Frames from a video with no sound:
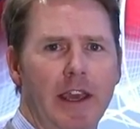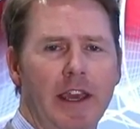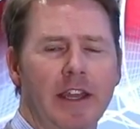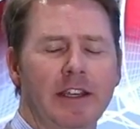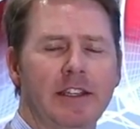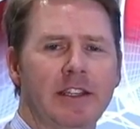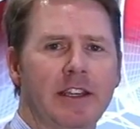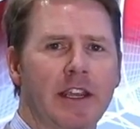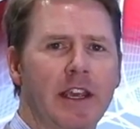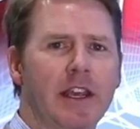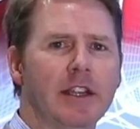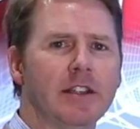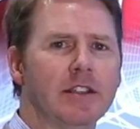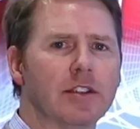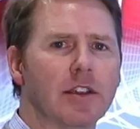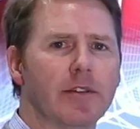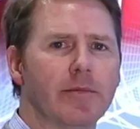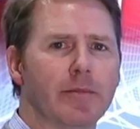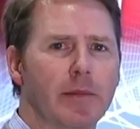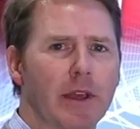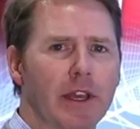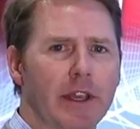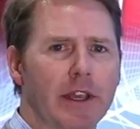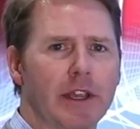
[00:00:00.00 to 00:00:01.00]
in tens
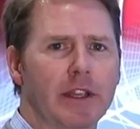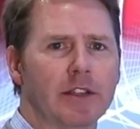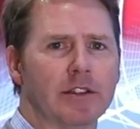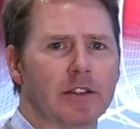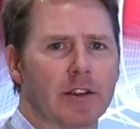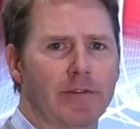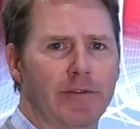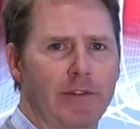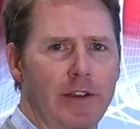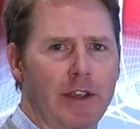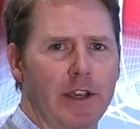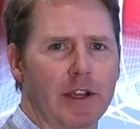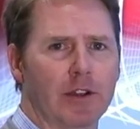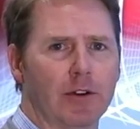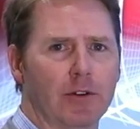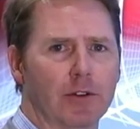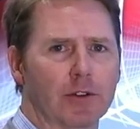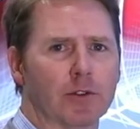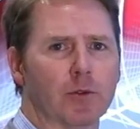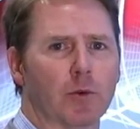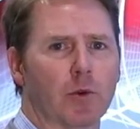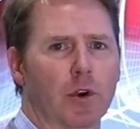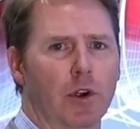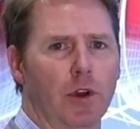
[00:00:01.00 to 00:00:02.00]
of millions of
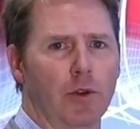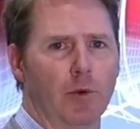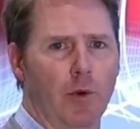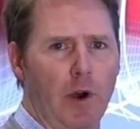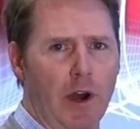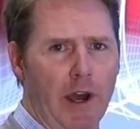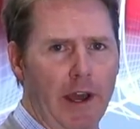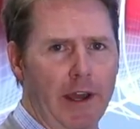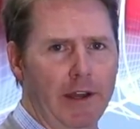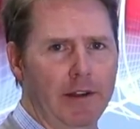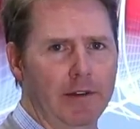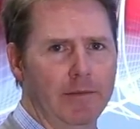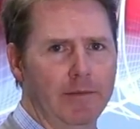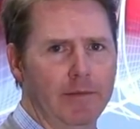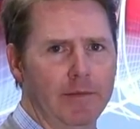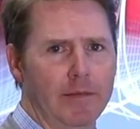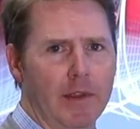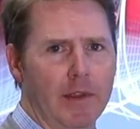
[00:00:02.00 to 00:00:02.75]
vehicles worldwide.